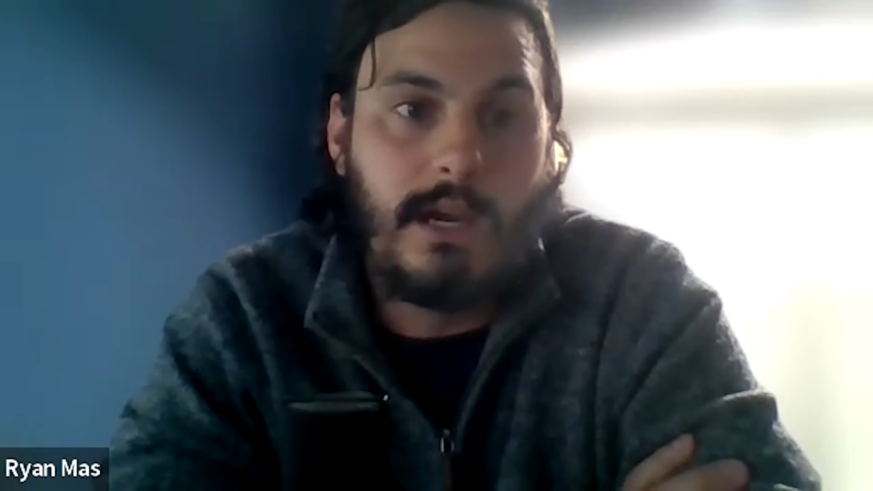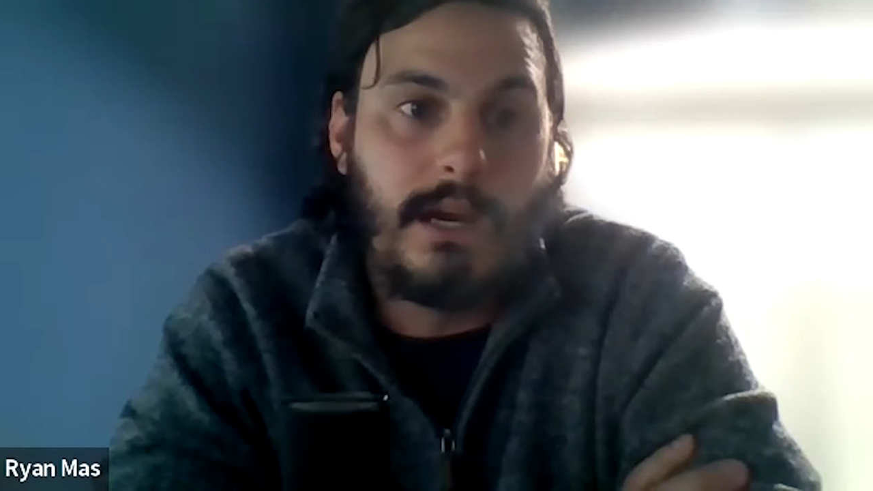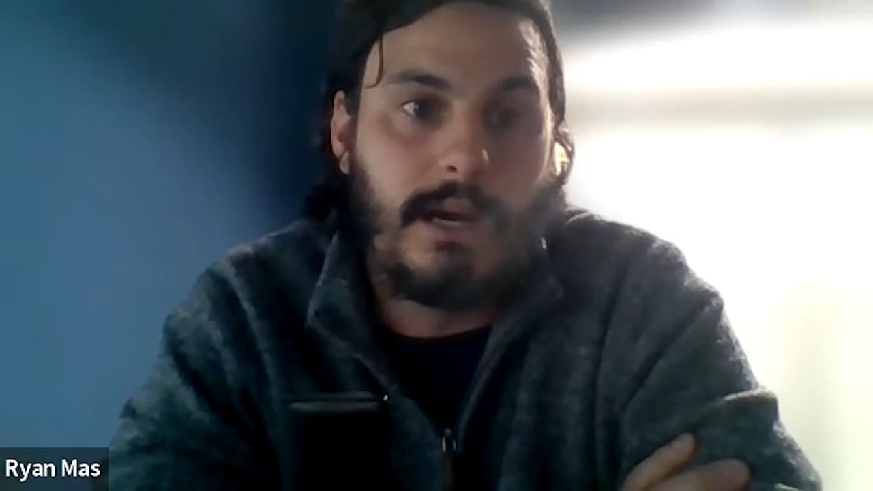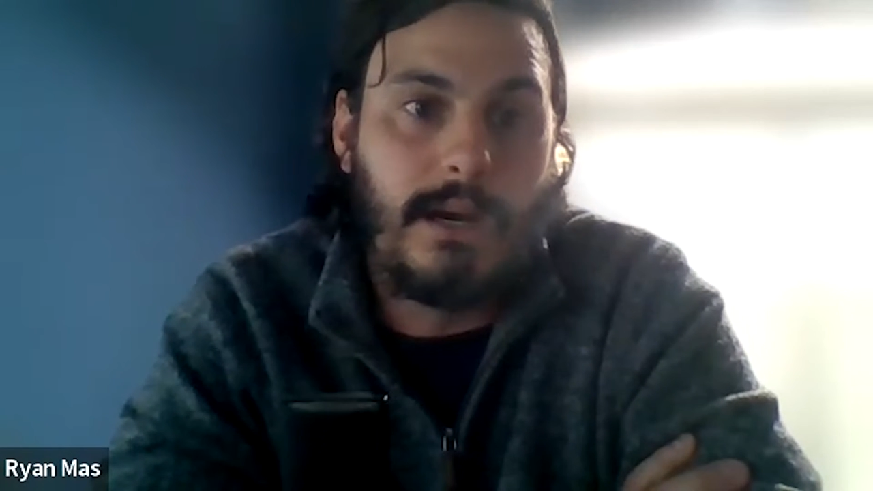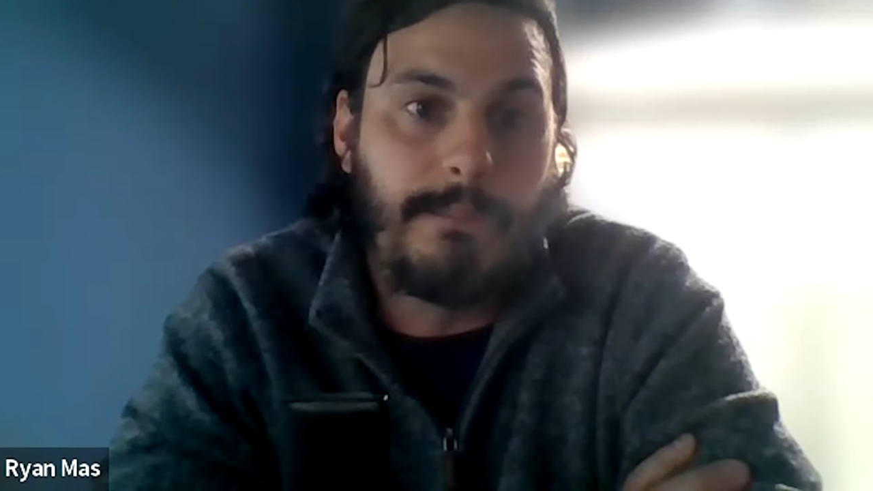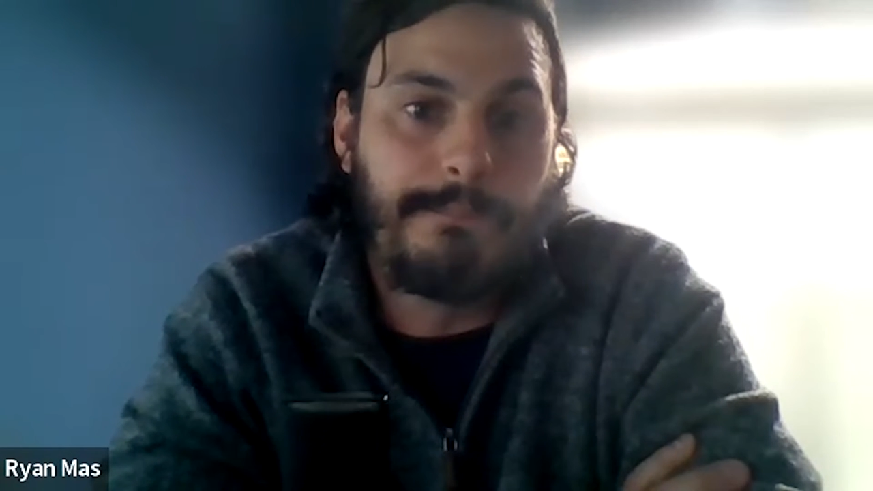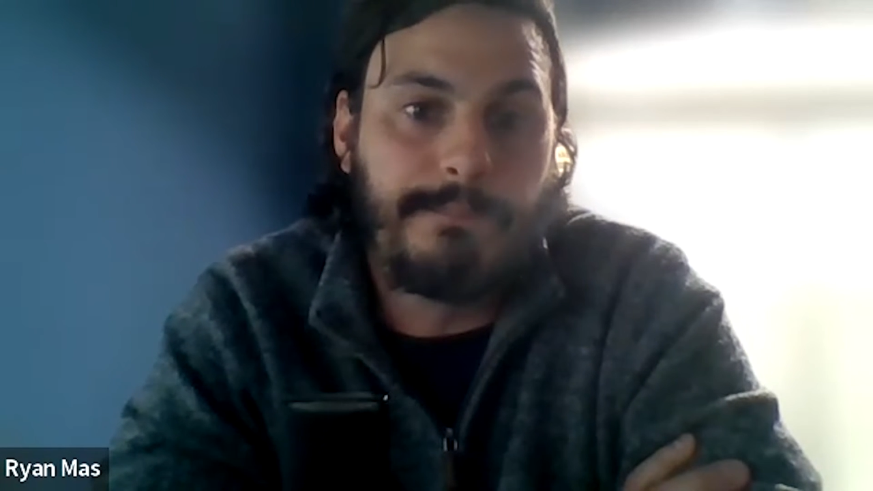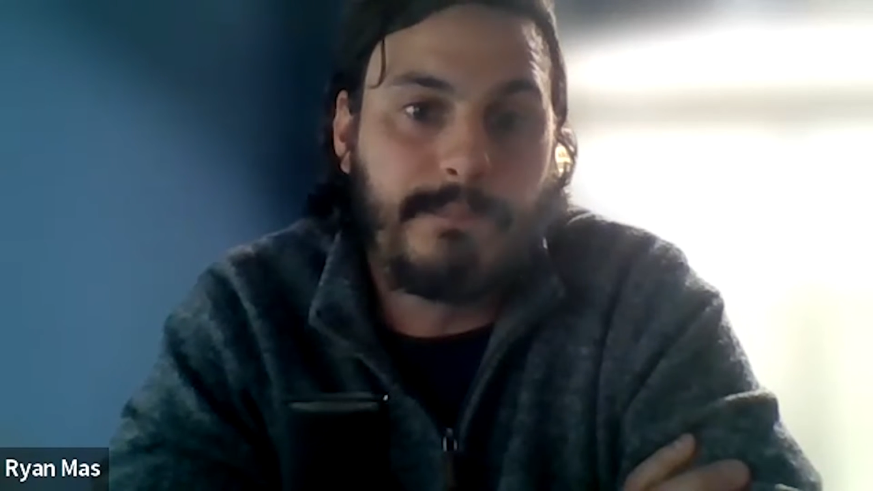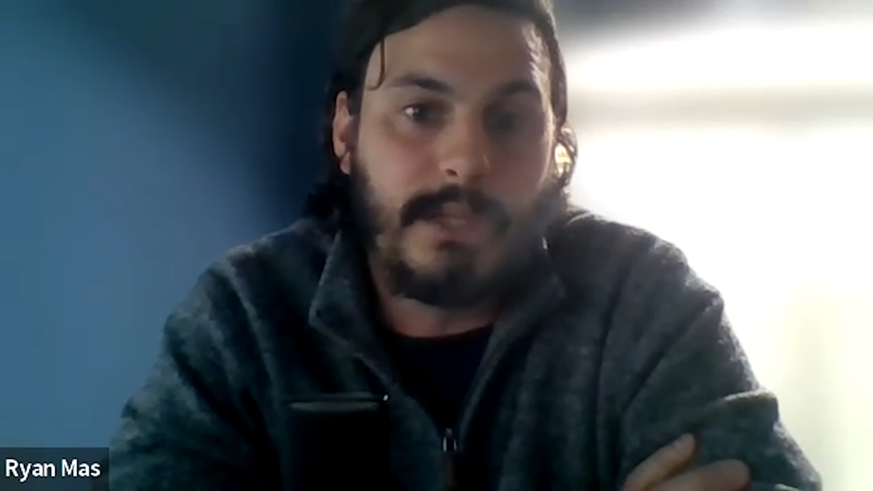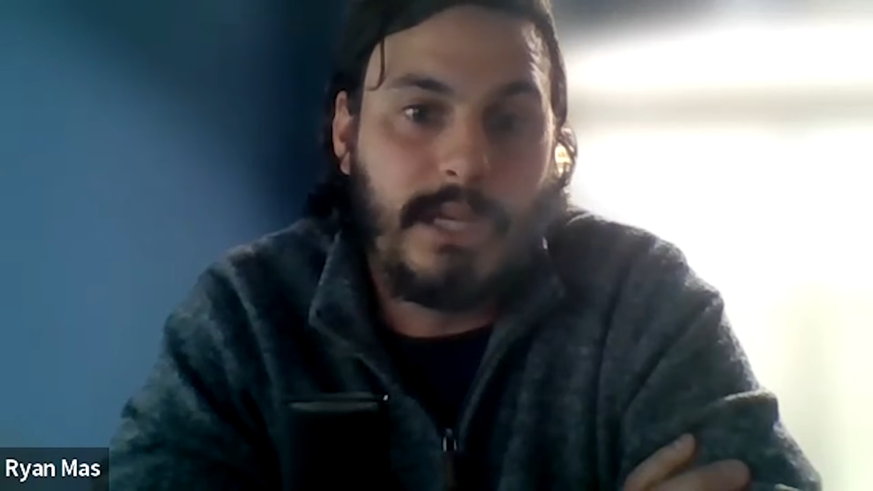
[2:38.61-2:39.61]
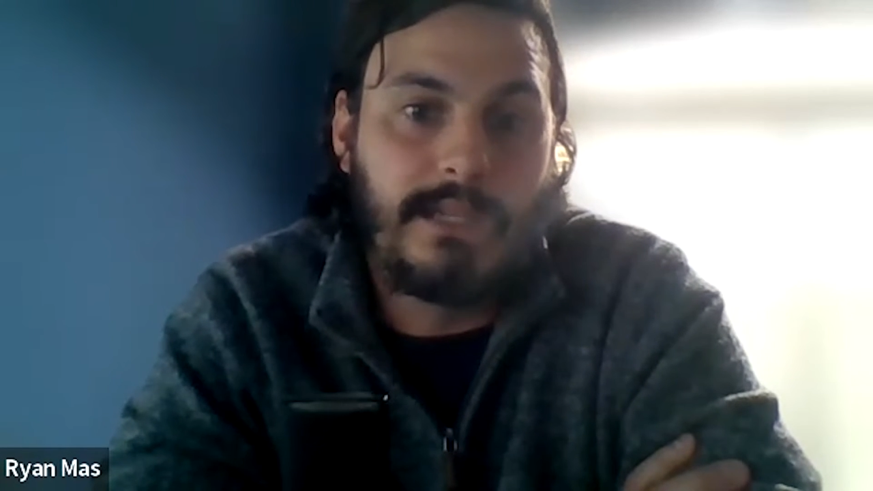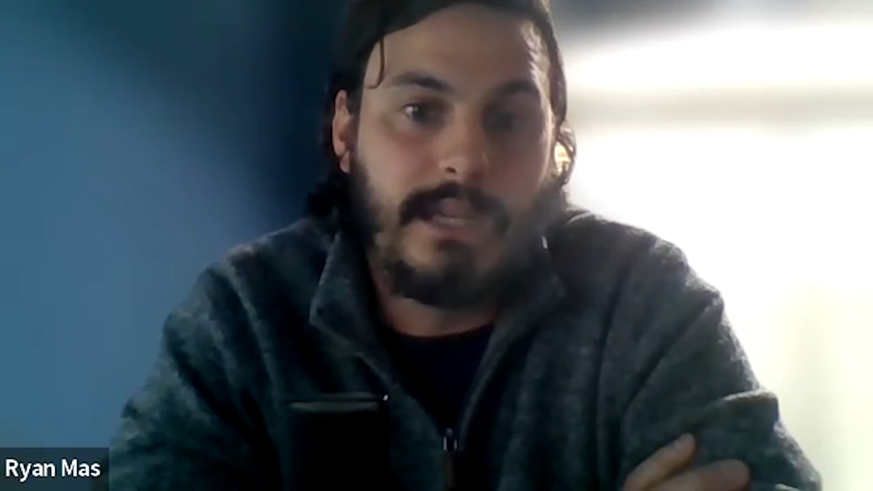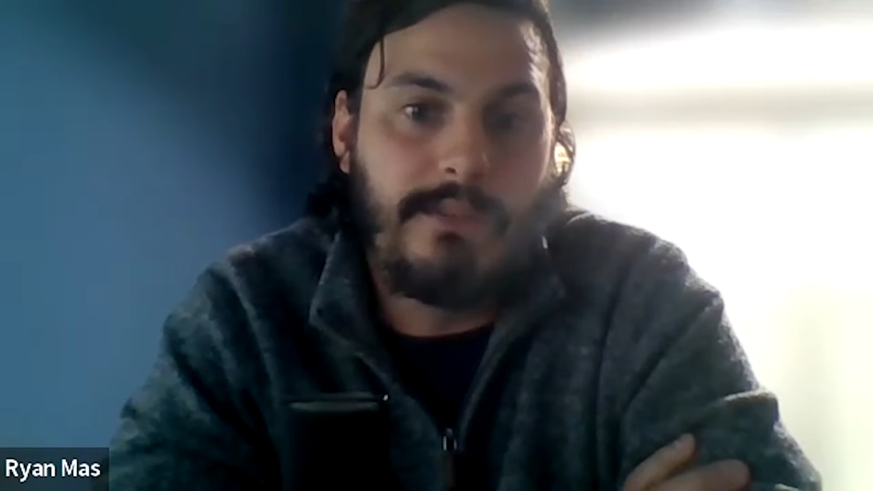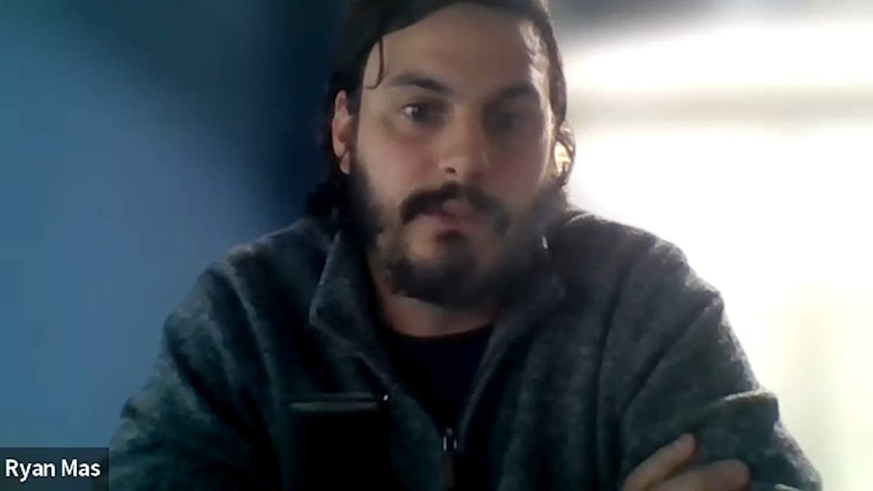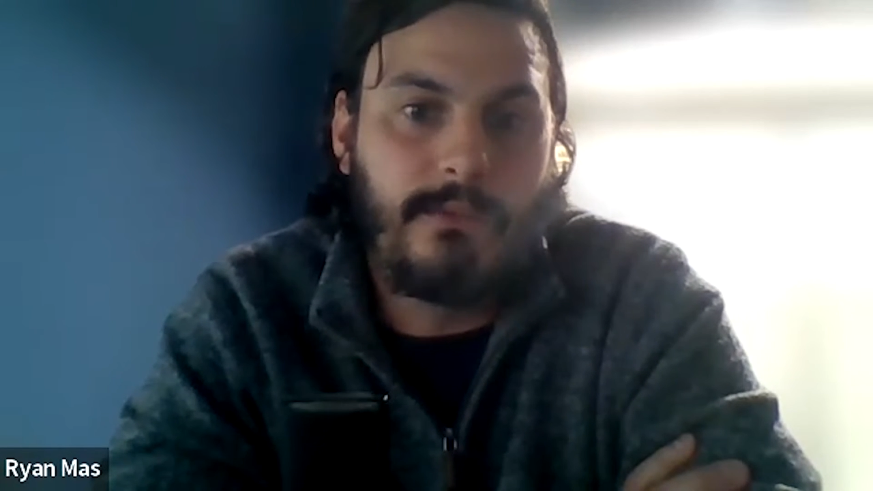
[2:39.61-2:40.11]
and
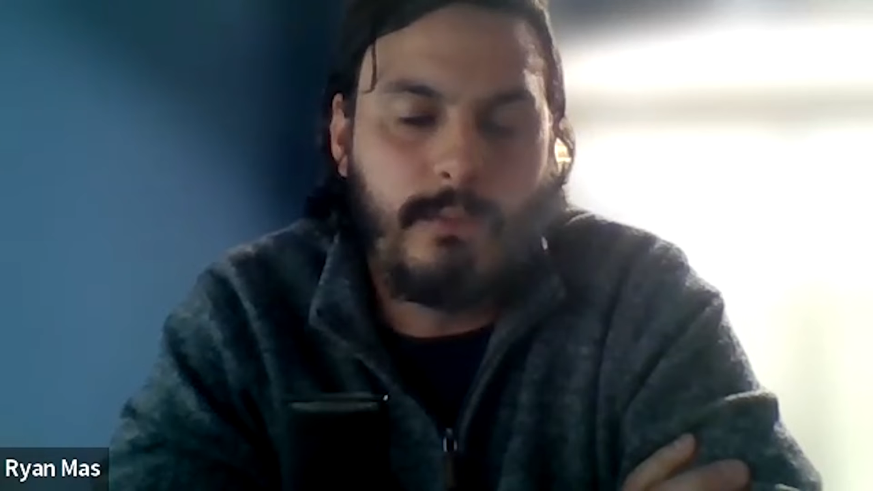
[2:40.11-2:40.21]
this